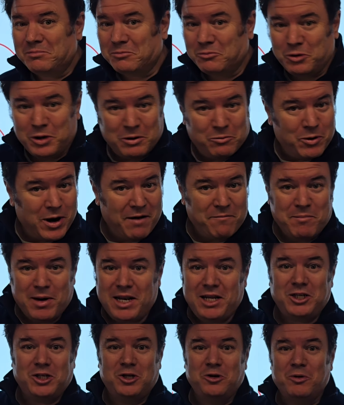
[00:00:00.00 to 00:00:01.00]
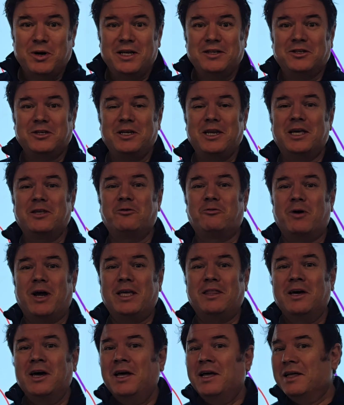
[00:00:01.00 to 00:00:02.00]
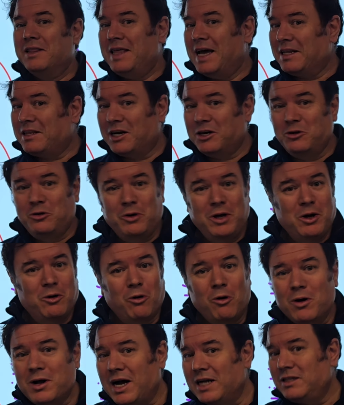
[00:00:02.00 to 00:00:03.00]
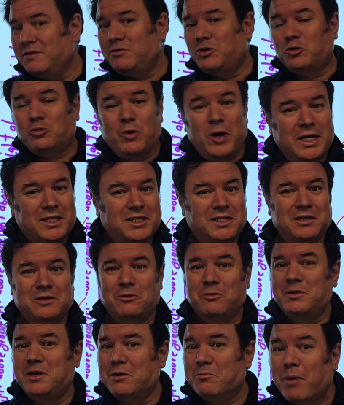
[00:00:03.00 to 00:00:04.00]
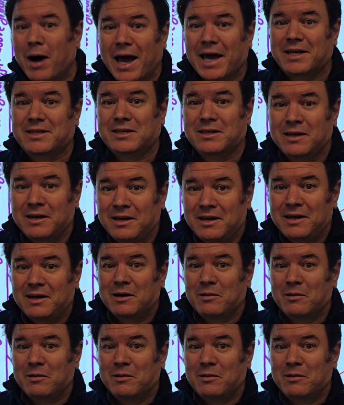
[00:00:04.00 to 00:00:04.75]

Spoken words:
We have many students in 8th grade that are doing all kinds of tricks on their bikes.